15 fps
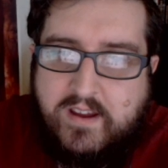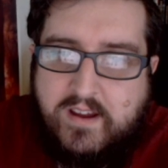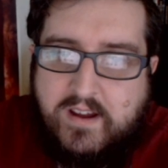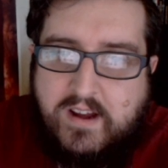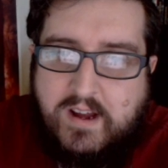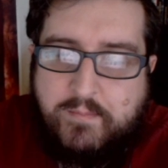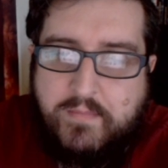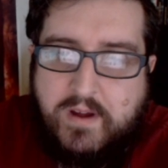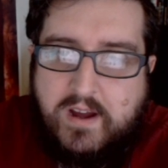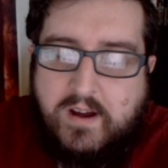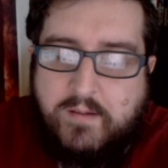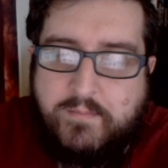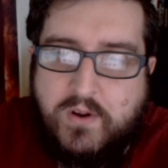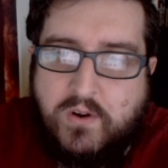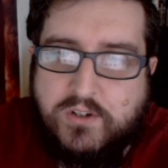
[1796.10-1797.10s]

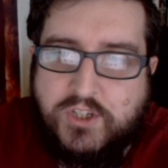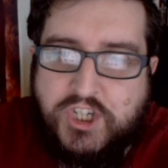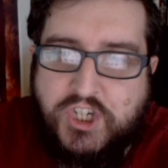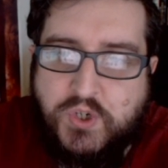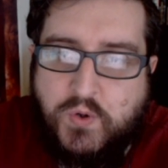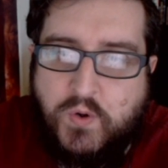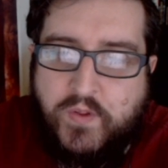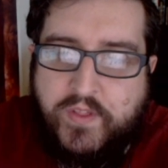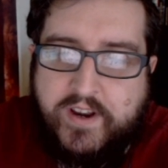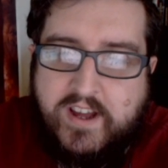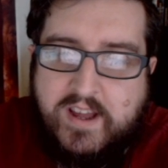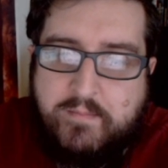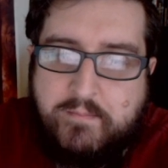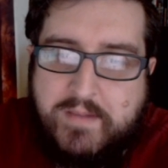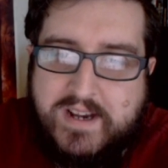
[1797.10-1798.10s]
I'm not sure that
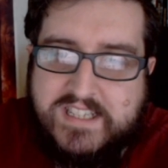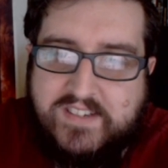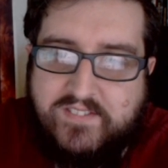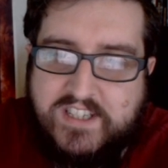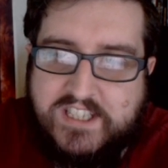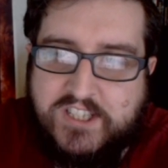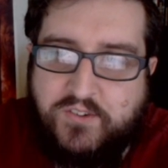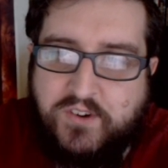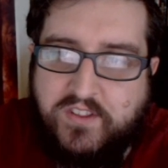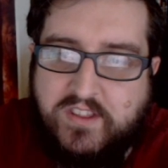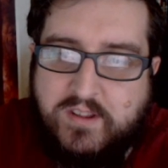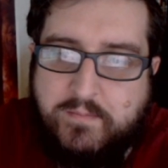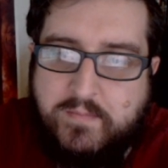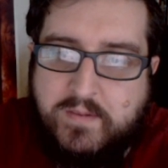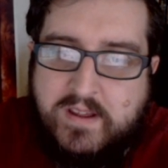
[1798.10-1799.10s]
I'm massively sold on
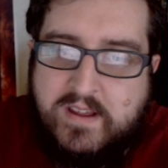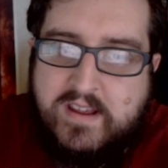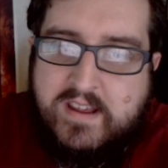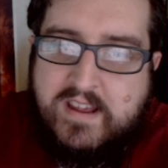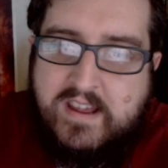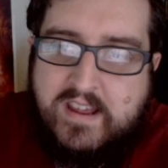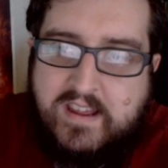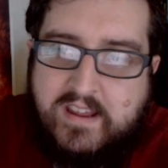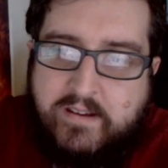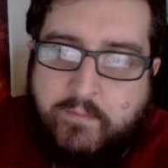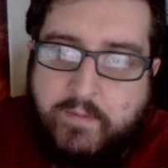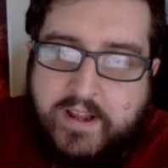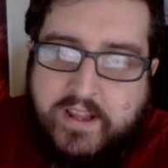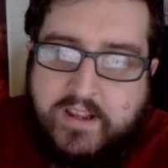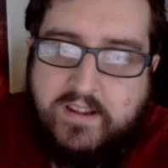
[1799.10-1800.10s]
them
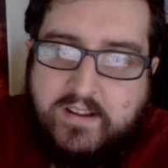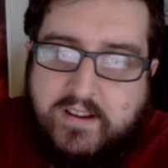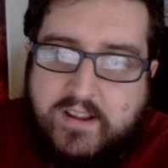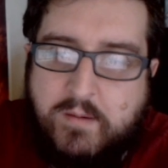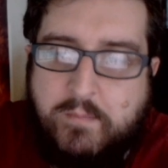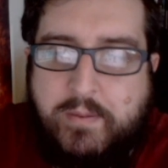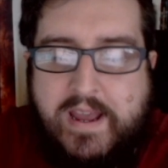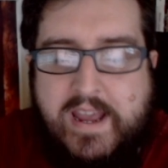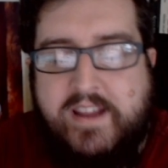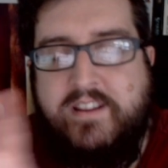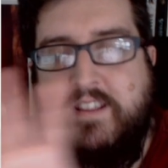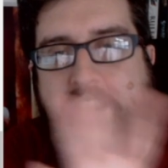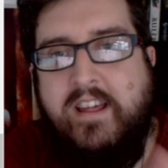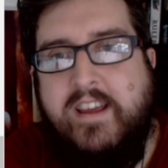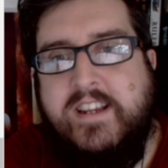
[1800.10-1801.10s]
when it compared to
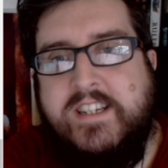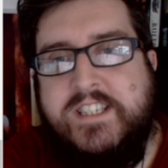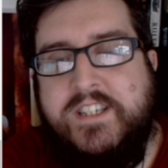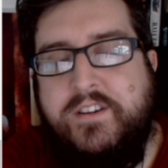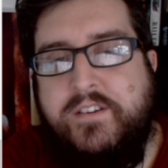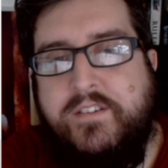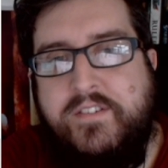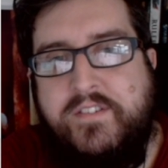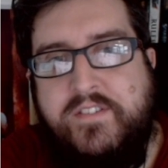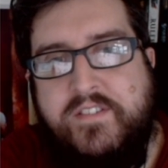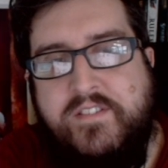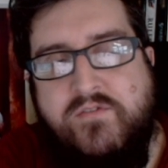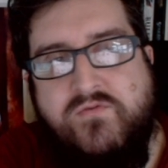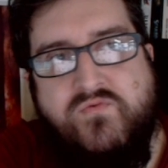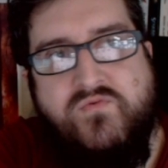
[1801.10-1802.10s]
the likes of
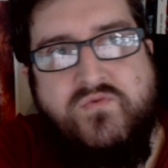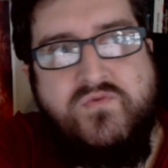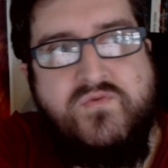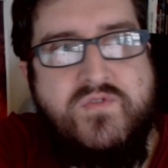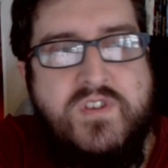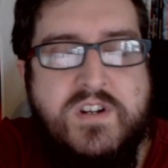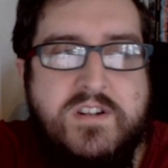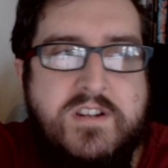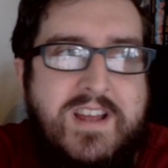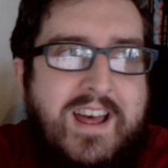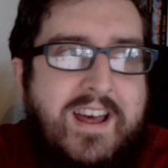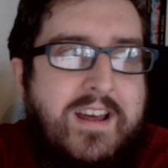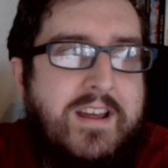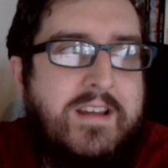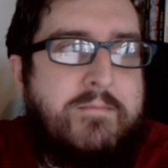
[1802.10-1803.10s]

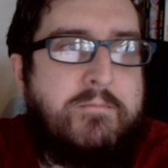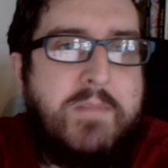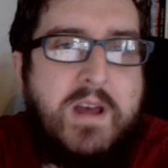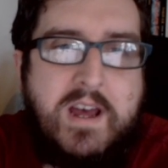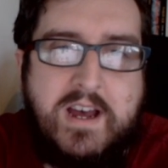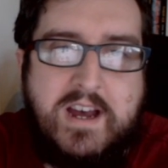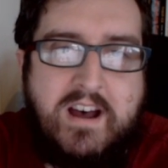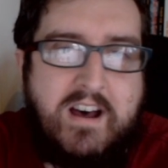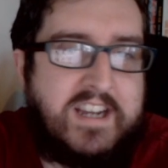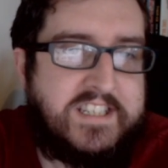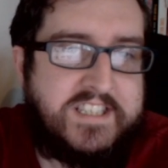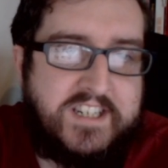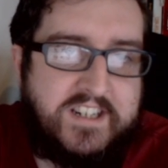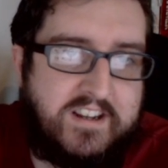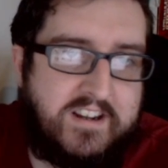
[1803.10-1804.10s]

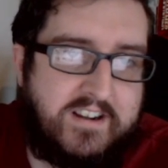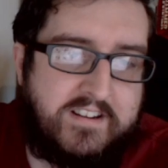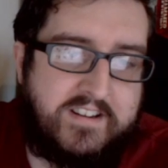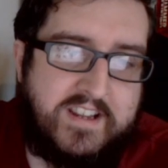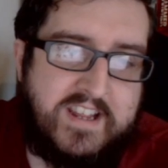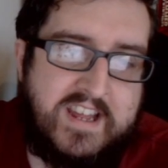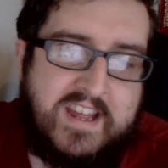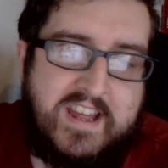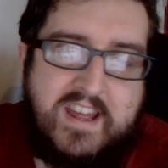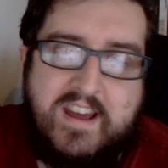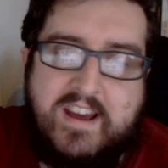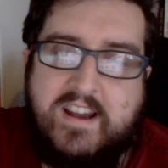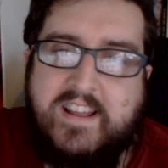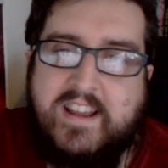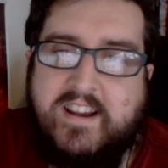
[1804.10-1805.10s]
Isengard,
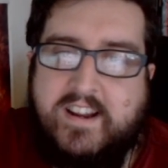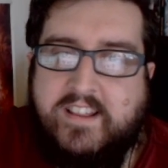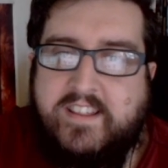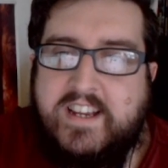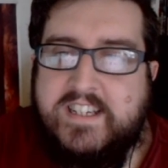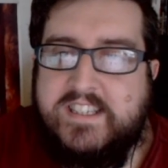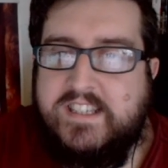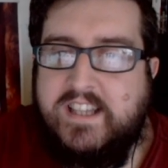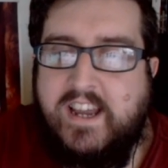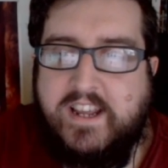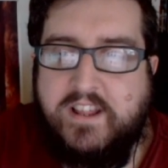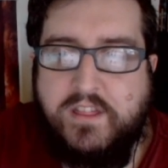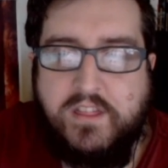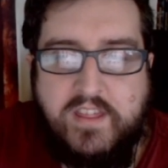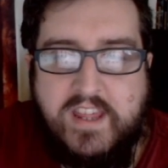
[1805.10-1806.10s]
that kind of thing, as
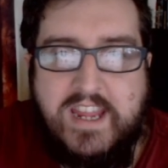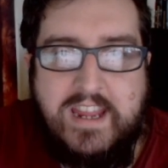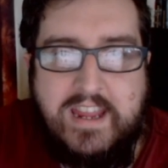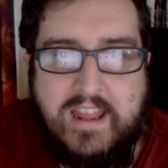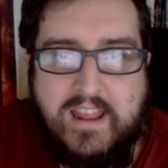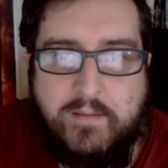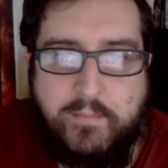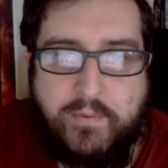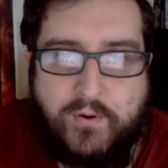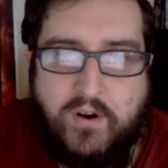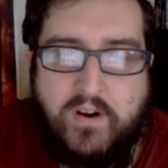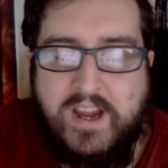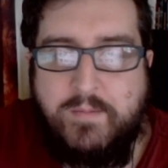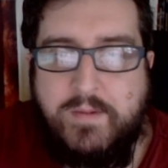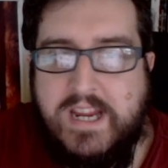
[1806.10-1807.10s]
like the
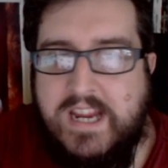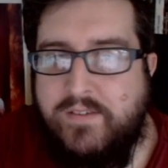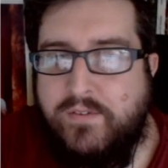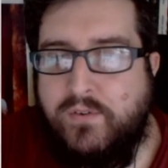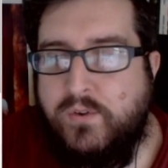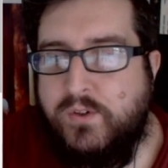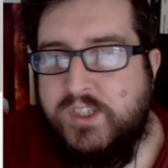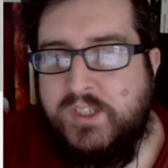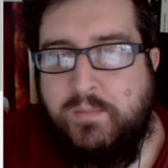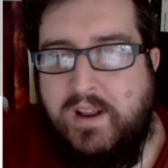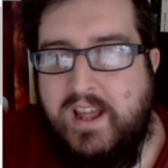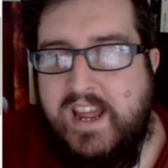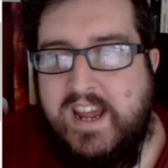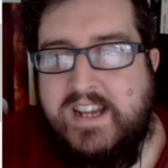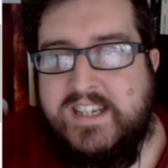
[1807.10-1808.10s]
prime evil force to
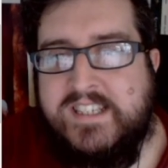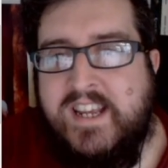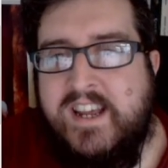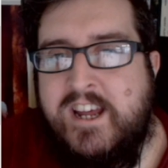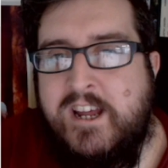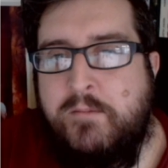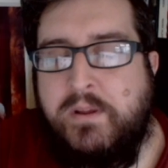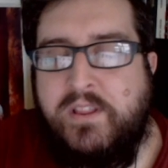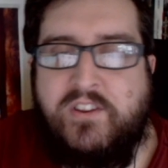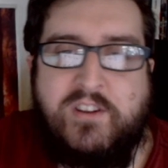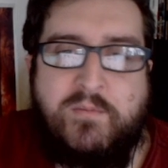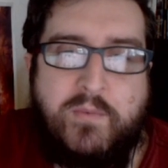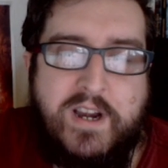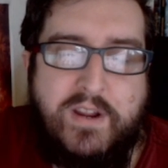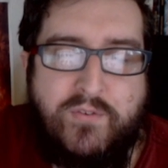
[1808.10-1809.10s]
play as. But there's
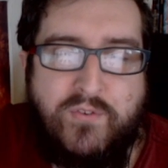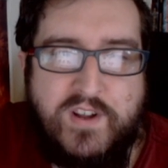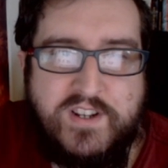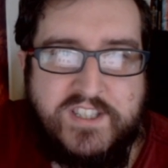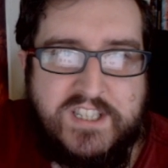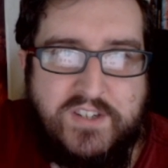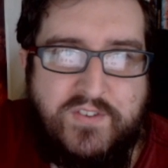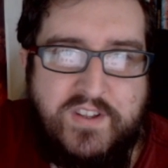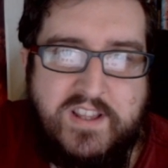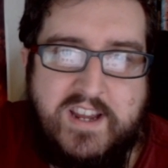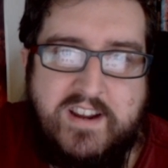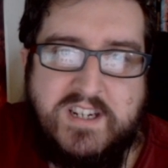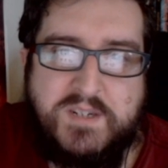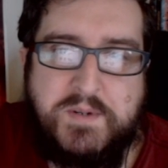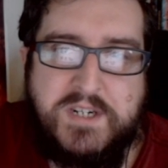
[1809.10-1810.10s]
some really fun stuff in
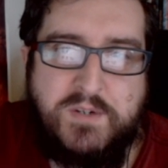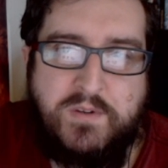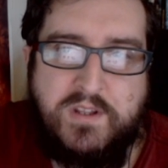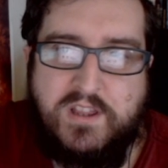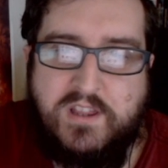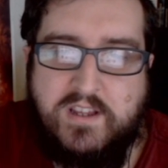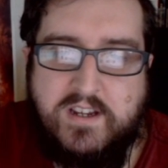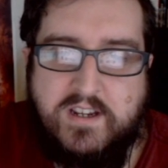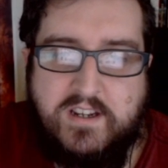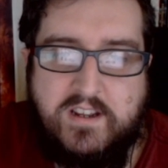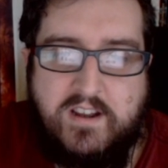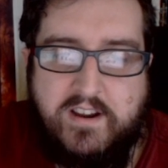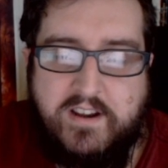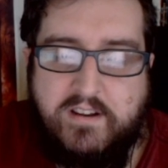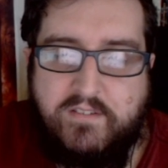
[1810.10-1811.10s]
there, especially with the
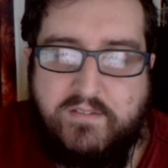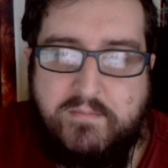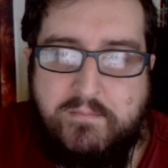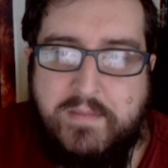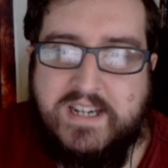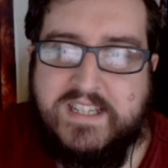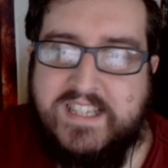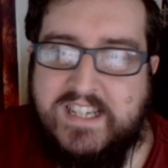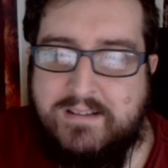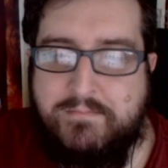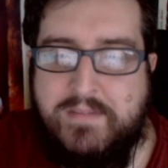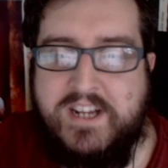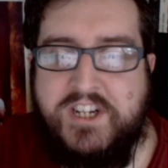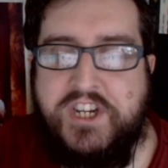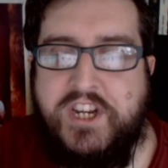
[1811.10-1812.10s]
kind of mixing and
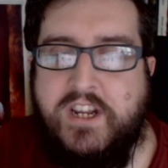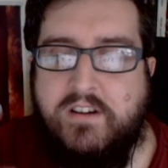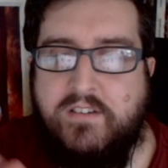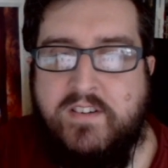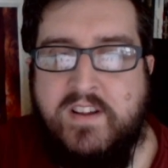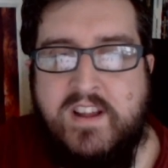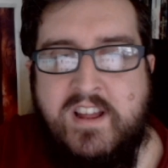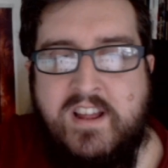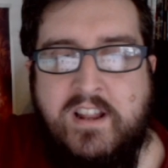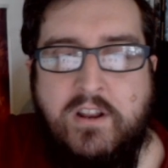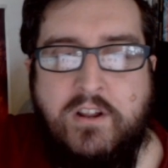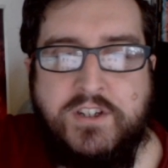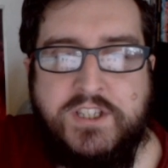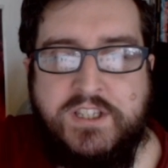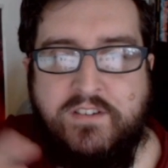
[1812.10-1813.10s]
matching of
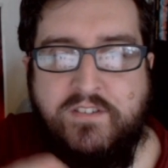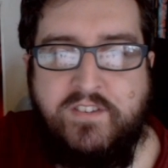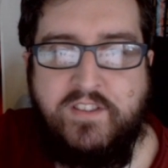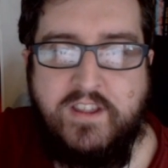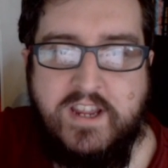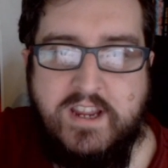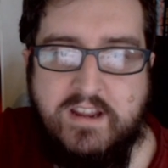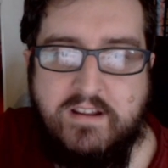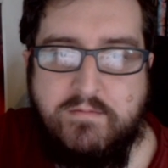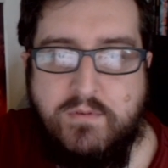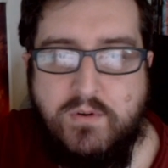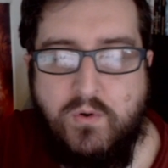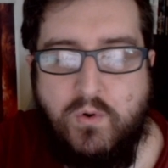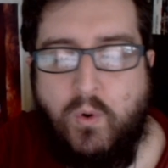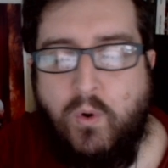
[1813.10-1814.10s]
lots of the
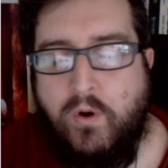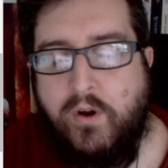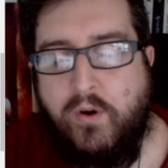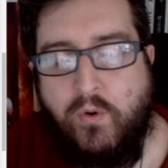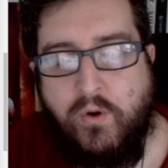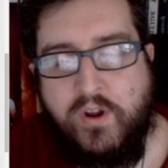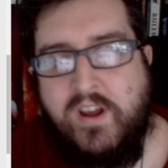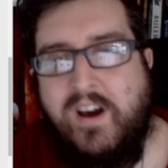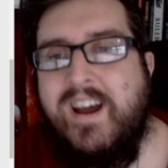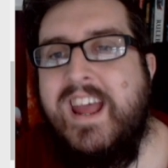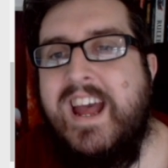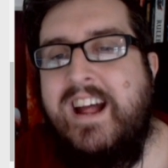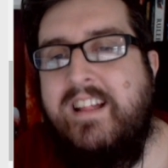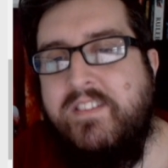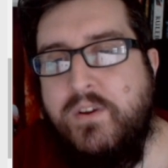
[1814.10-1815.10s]
Uruk-hai
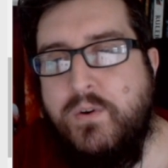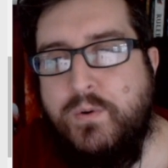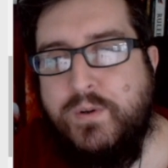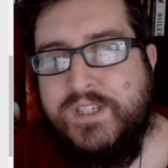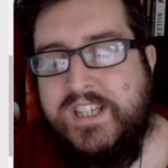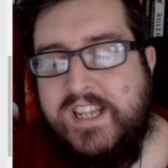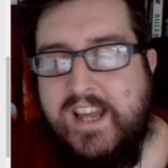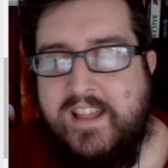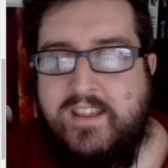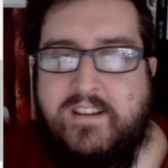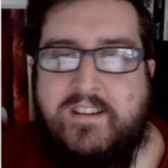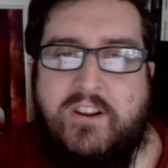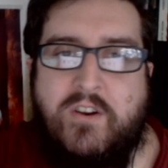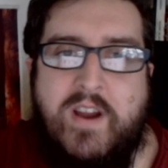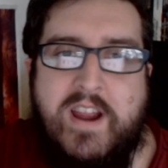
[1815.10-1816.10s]
and the Orcs together
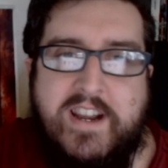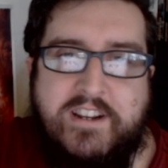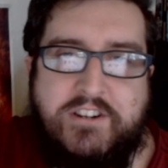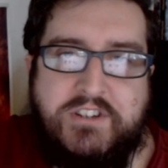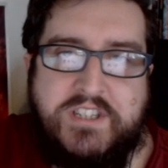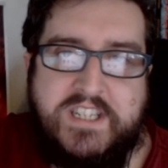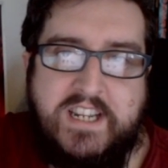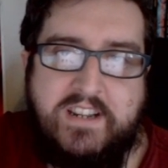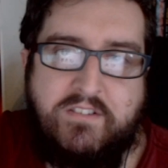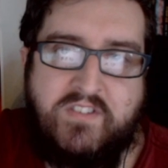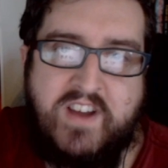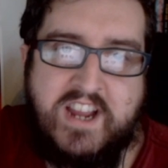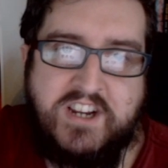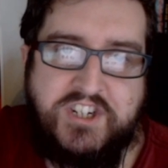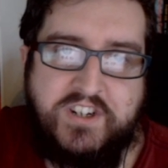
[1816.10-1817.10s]
to create an interesting
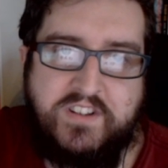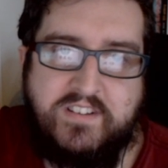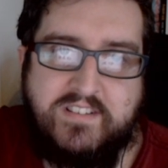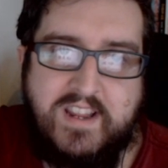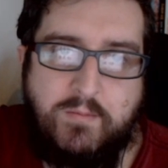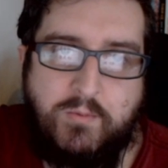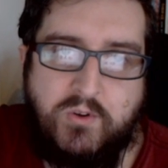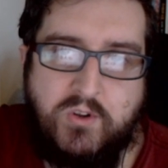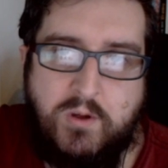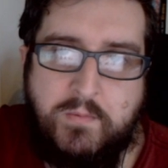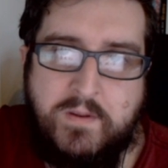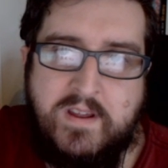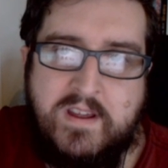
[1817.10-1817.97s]
faction on the tabletop.